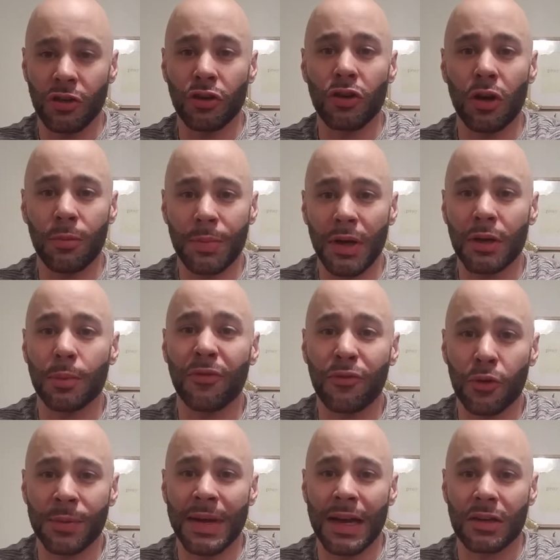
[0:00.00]
You're going to be able to
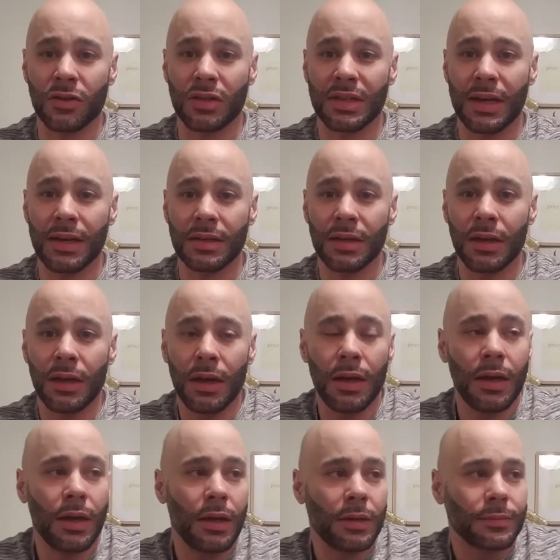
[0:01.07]
perform the exercise.
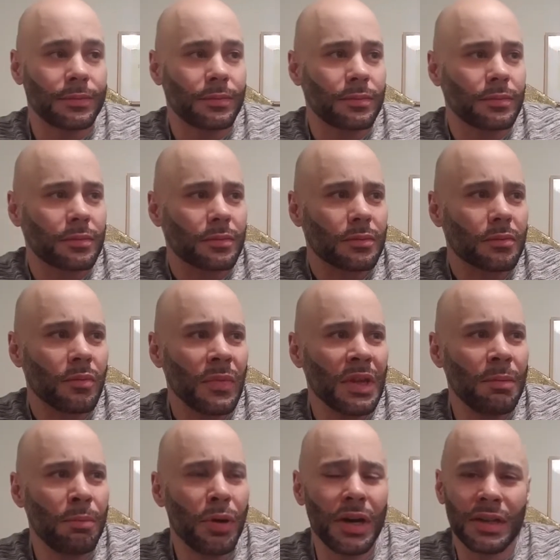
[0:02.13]

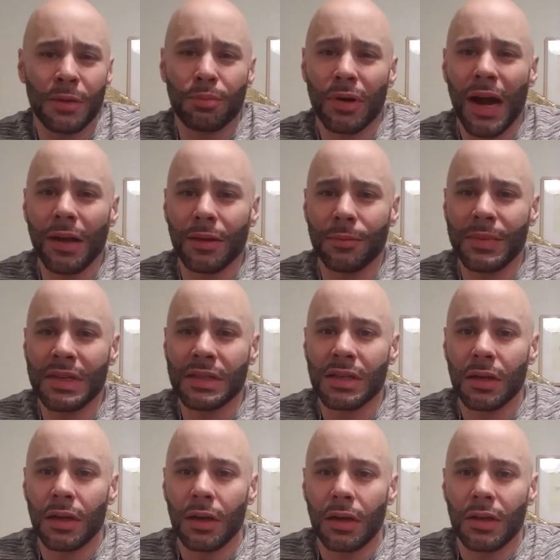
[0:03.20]
But the problem is,
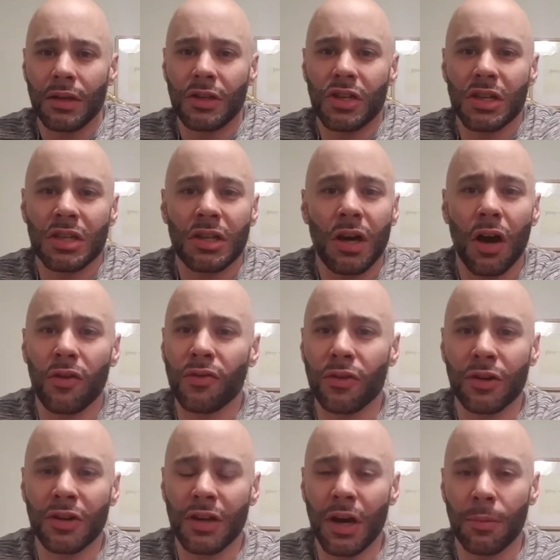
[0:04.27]
you're just
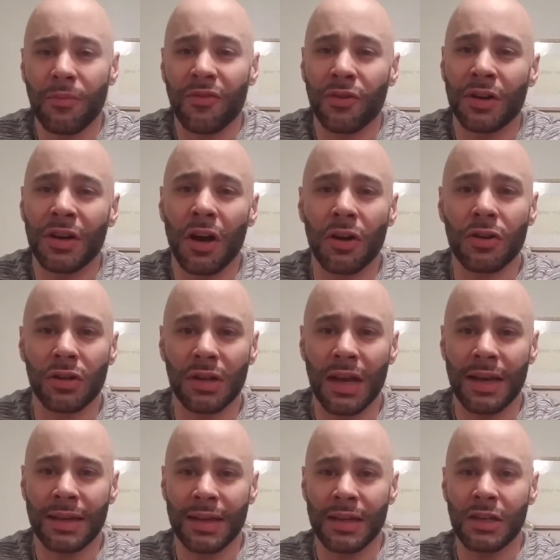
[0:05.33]
covering up for an
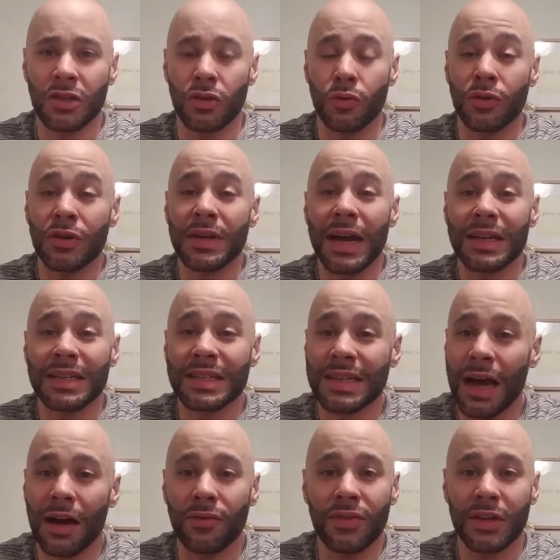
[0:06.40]
underlying issue. You're not
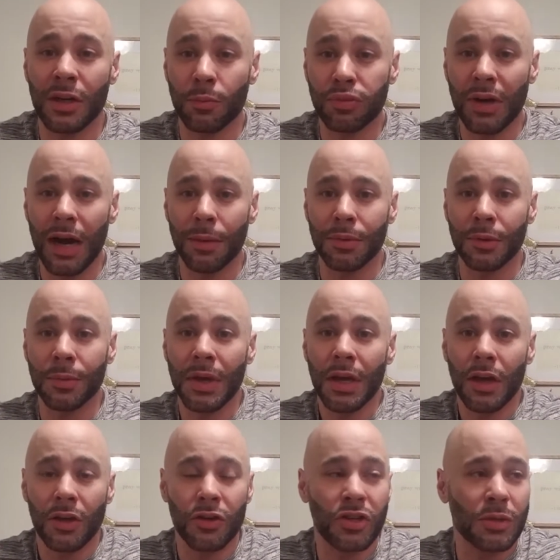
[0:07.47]
solving the problem.
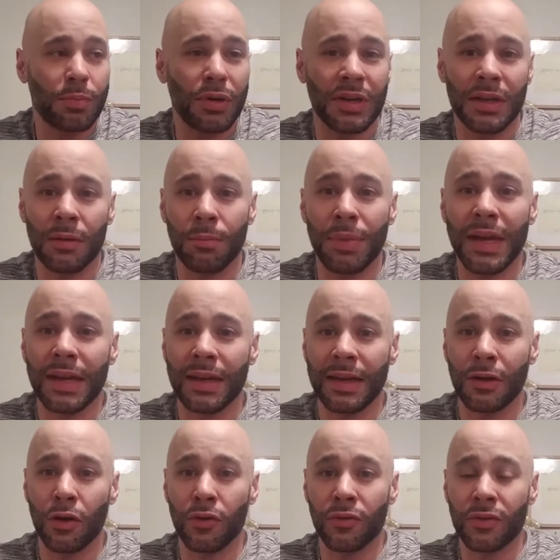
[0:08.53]
You're just putting a Band-Aid
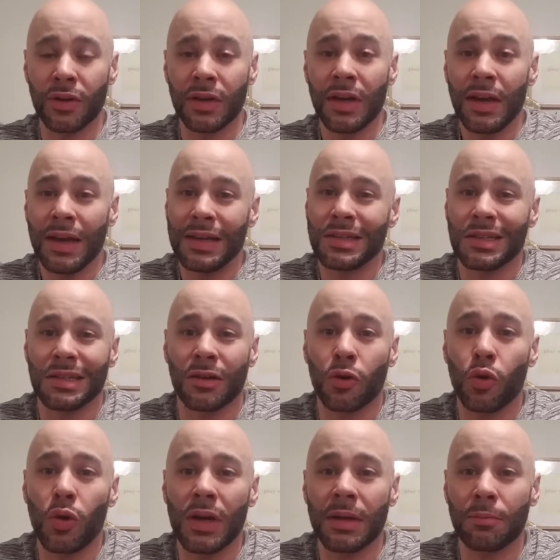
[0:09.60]
over it. It's just a
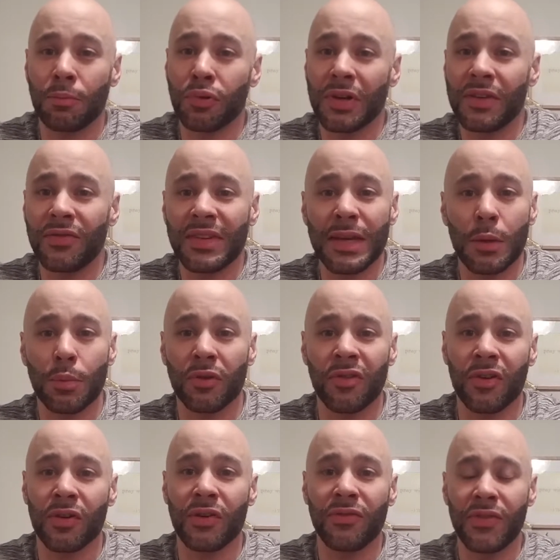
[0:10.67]
quick, brief,
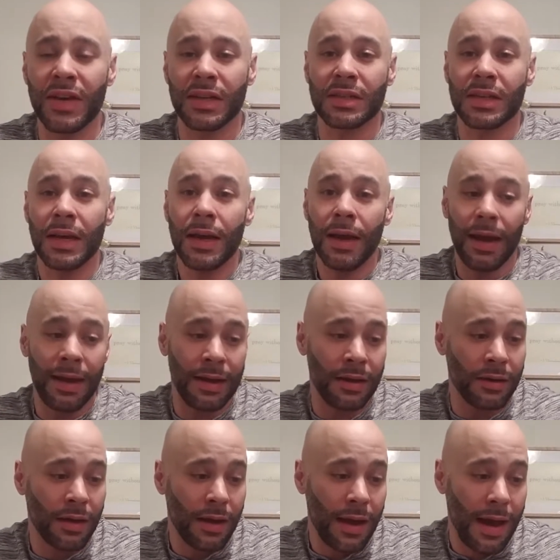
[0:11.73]
temporary fix.
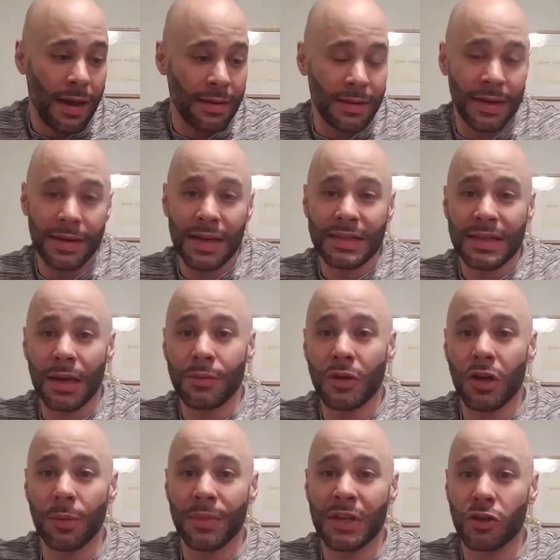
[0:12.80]
And the next time you
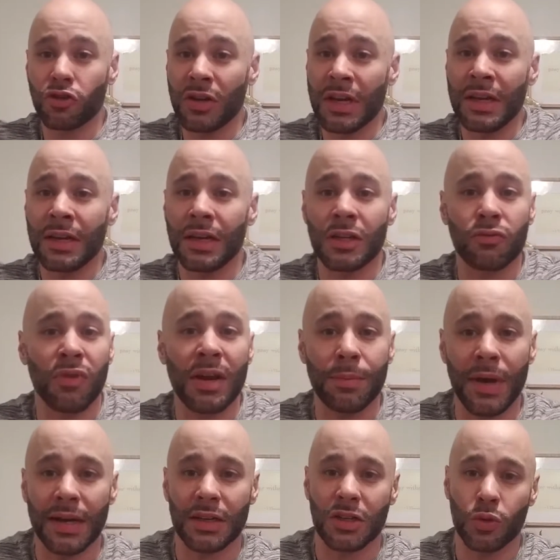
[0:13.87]
come in to train, it's right
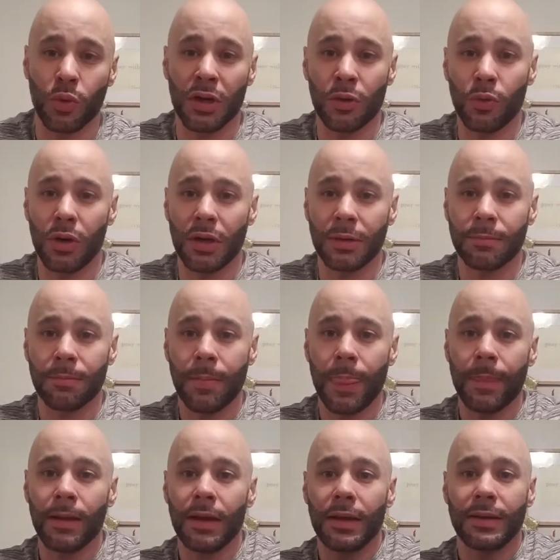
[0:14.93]
back to square one.
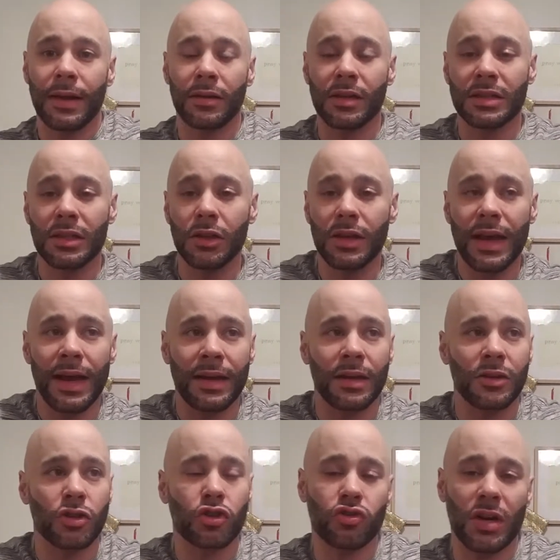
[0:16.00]
Now let's look
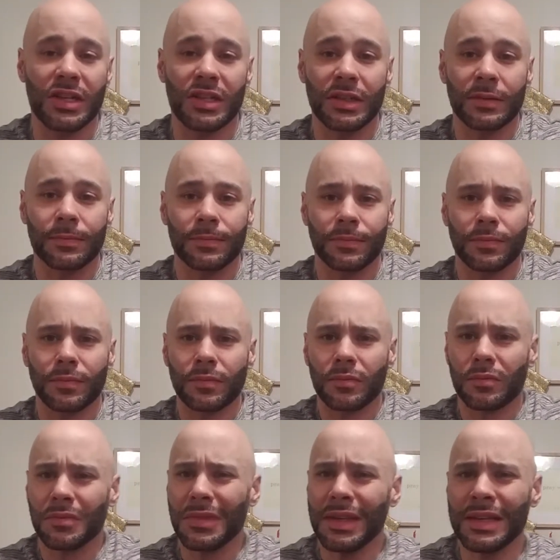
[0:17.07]
at stretching.
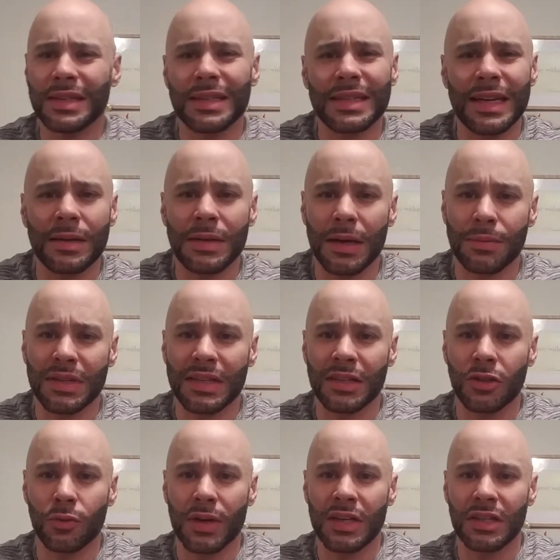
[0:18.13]
It's the same type of
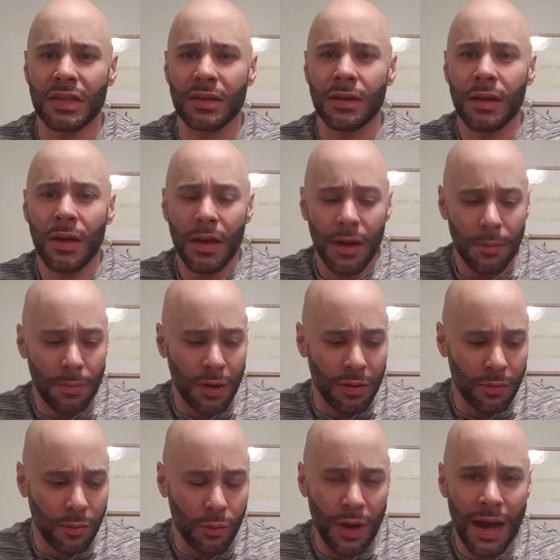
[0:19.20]
situation,
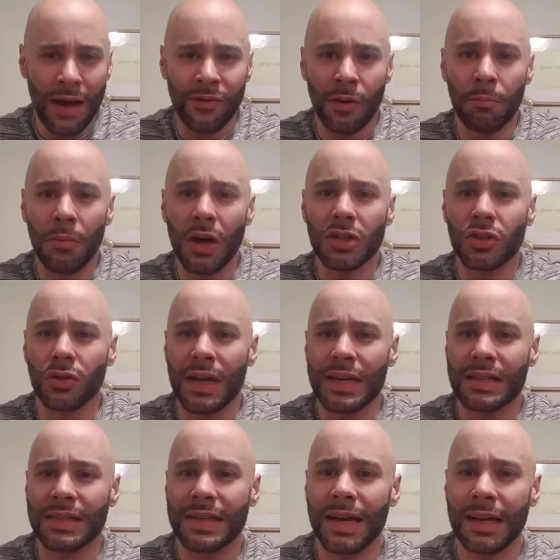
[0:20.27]
but we'll have a muscle
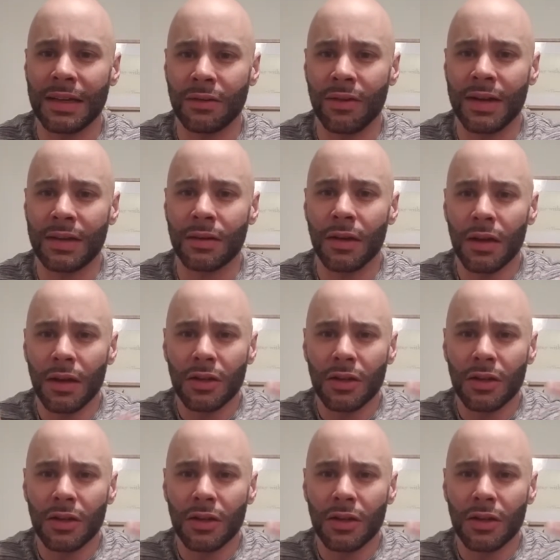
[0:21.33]
that's tight, right?